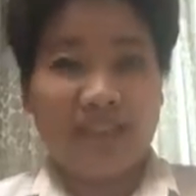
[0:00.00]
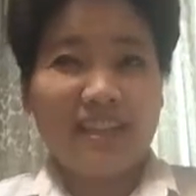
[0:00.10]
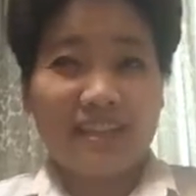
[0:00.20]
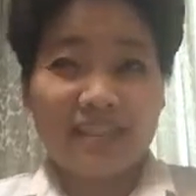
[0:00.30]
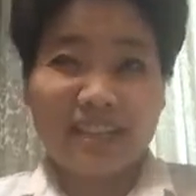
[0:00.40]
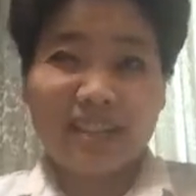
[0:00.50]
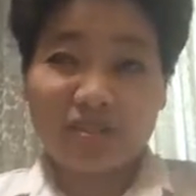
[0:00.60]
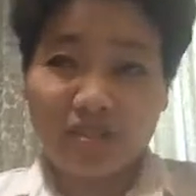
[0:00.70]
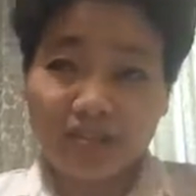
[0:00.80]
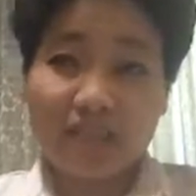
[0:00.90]
Is there
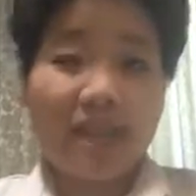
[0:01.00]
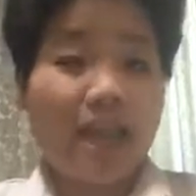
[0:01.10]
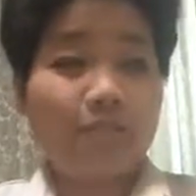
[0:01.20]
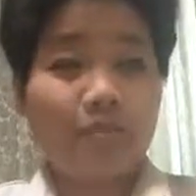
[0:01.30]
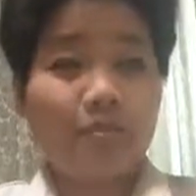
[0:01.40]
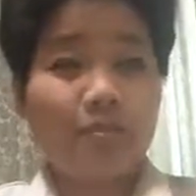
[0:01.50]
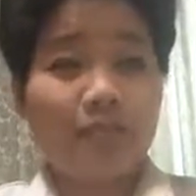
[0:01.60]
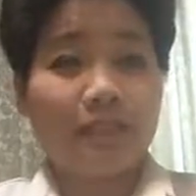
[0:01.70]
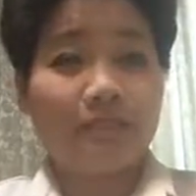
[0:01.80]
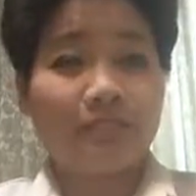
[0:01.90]
stress?
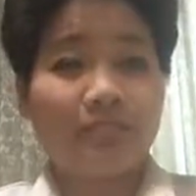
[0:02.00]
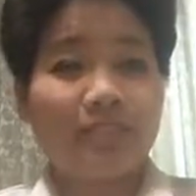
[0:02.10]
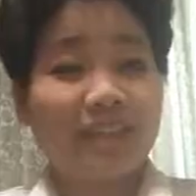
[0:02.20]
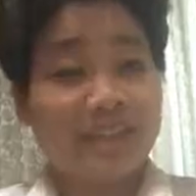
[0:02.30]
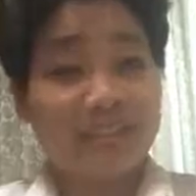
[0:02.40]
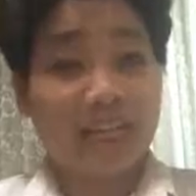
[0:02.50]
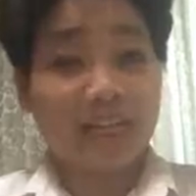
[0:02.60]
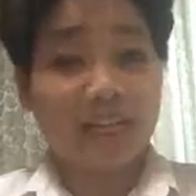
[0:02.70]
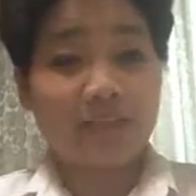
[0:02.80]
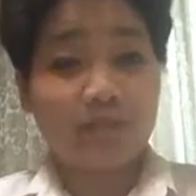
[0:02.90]
Absolutely. Is there a
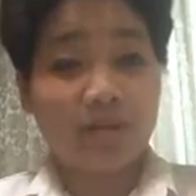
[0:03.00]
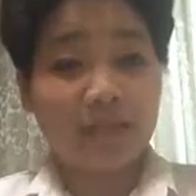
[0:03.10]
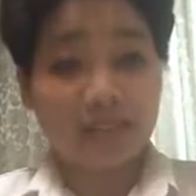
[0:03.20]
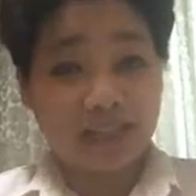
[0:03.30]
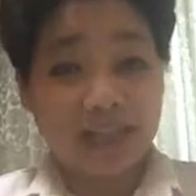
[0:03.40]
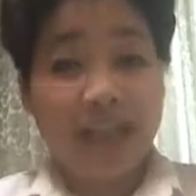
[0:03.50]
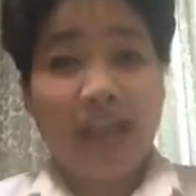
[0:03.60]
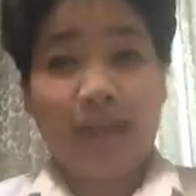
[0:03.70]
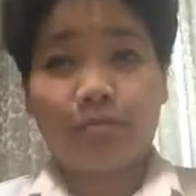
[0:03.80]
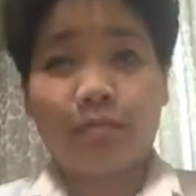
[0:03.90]
lot of work?
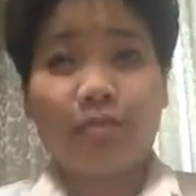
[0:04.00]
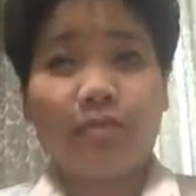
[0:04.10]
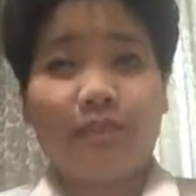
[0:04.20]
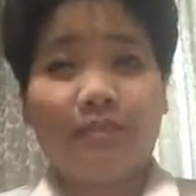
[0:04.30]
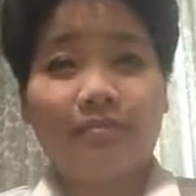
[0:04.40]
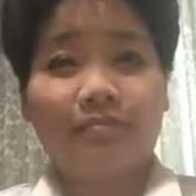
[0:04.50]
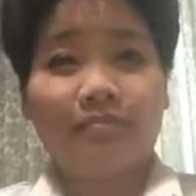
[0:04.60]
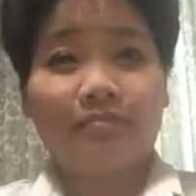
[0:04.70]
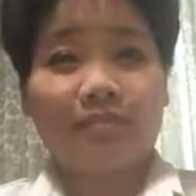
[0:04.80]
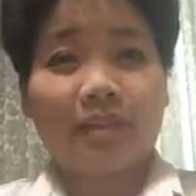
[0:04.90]
Absolutely.
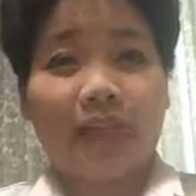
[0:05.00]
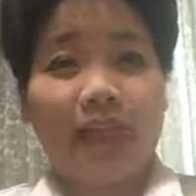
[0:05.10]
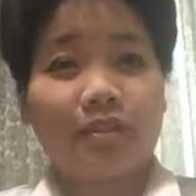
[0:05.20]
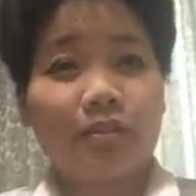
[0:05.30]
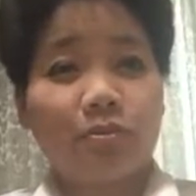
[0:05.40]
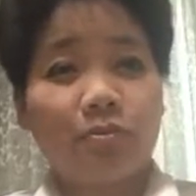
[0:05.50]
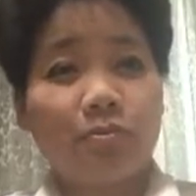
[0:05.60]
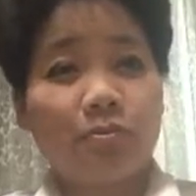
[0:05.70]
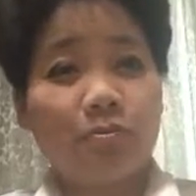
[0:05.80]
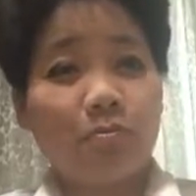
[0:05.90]
I
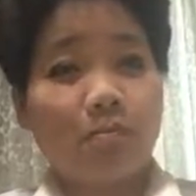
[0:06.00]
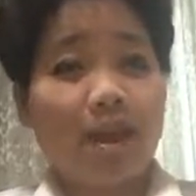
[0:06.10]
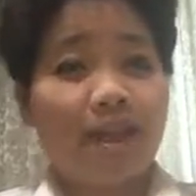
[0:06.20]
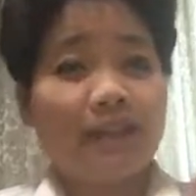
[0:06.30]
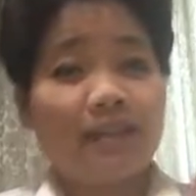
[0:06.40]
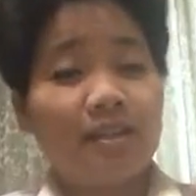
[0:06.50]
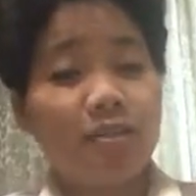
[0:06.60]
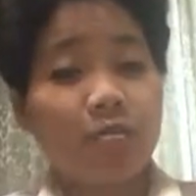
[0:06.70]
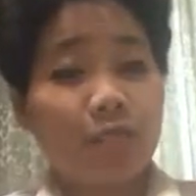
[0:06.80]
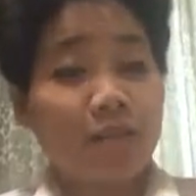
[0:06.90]
do my
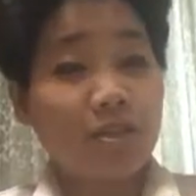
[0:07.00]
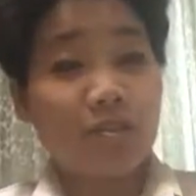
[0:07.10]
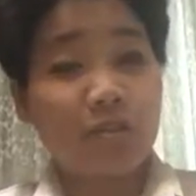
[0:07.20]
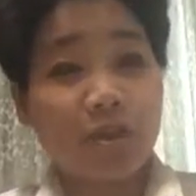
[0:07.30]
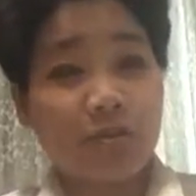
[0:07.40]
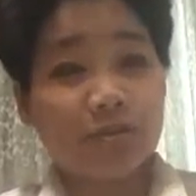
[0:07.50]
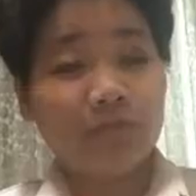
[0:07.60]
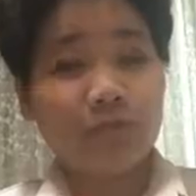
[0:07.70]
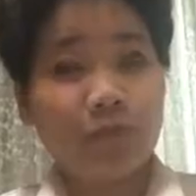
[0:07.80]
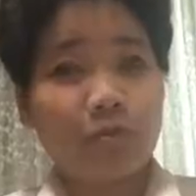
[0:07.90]
radio show,
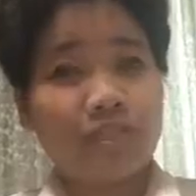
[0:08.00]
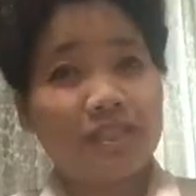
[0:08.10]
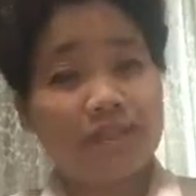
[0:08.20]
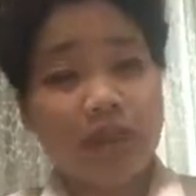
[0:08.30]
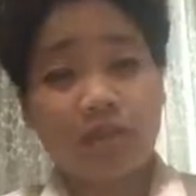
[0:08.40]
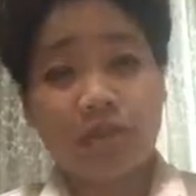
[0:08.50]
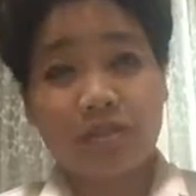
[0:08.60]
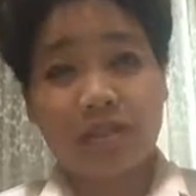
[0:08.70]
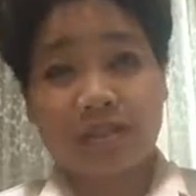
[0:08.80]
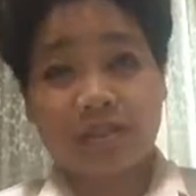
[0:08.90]
which is
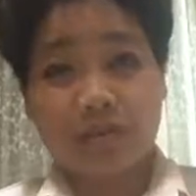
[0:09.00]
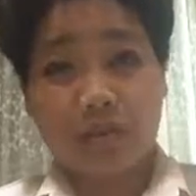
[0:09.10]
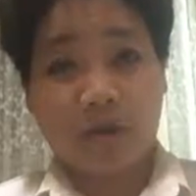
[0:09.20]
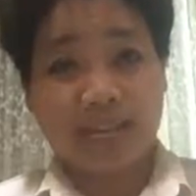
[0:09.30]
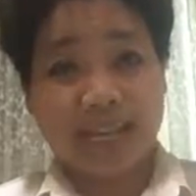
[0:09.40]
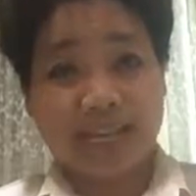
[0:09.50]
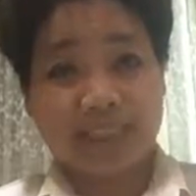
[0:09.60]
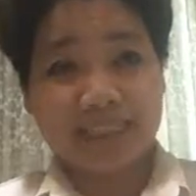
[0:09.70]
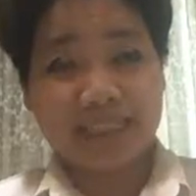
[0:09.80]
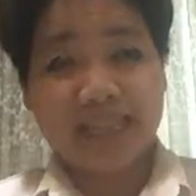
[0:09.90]
downloaded as a
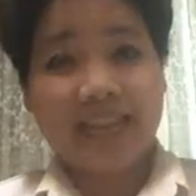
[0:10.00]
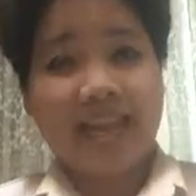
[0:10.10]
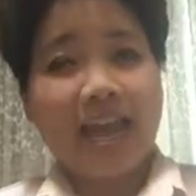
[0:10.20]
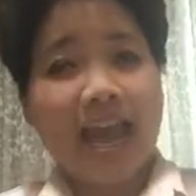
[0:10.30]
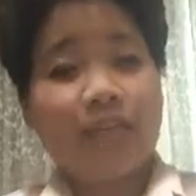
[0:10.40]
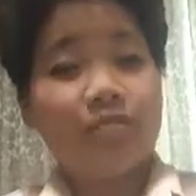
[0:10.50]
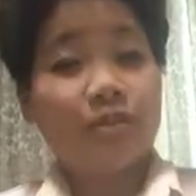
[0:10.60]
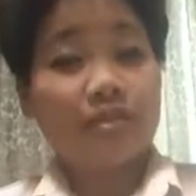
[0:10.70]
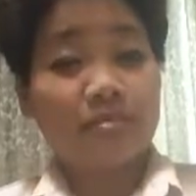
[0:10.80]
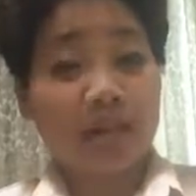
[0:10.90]
podcast. I've
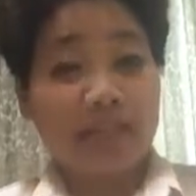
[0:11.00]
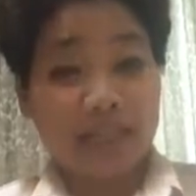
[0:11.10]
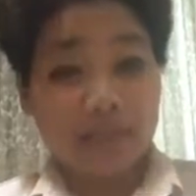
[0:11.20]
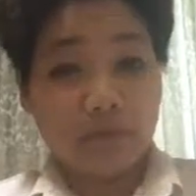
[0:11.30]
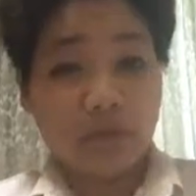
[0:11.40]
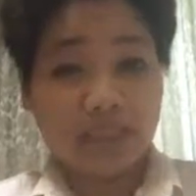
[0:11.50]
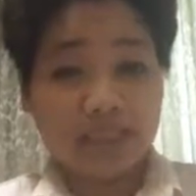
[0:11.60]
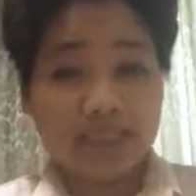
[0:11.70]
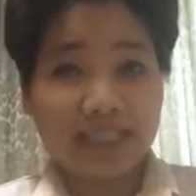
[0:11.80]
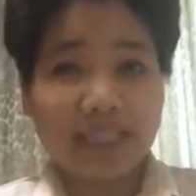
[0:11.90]
written my
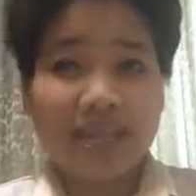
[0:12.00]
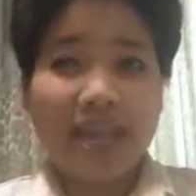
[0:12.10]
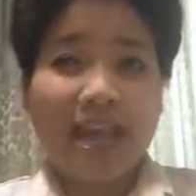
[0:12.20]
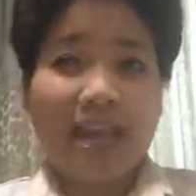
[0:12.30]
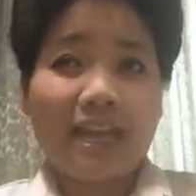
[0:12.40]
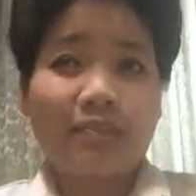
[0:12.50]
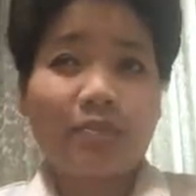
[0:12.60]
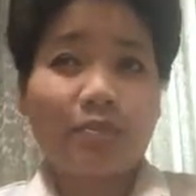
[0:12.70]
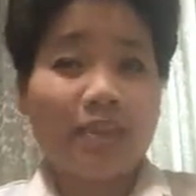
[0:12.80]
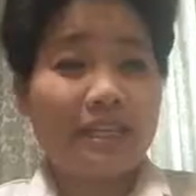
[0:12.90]
ebooks. I have
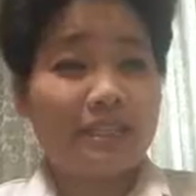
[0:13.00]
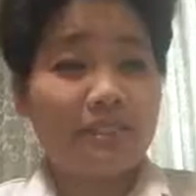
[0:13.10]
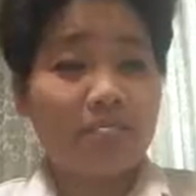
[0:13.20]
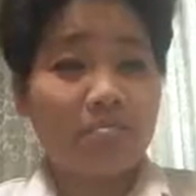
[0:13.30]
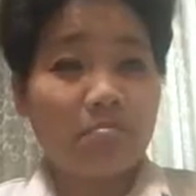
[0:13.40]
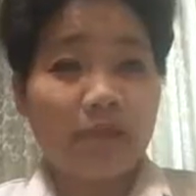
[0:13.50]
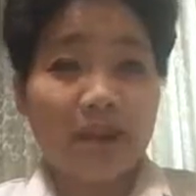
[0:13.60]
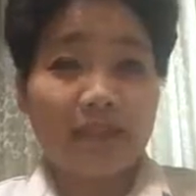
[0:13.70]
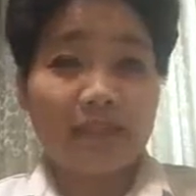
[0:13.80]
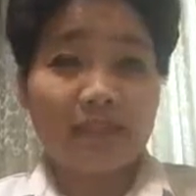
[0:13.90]
created
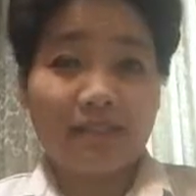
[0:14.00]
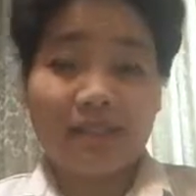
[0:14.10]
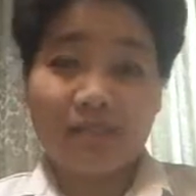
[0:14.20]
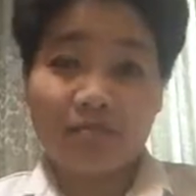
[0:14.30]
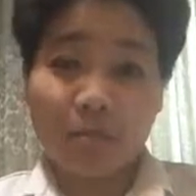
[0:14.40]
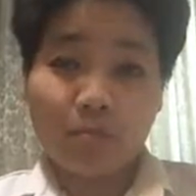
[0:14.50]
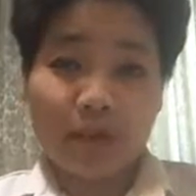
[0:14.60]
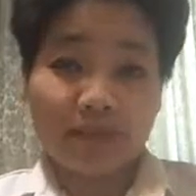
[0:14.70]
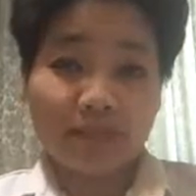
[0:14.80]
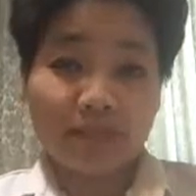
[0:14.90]
my info
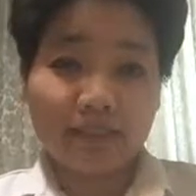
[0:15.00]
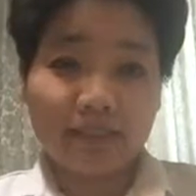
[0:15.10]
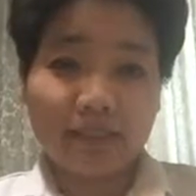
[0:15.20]
product.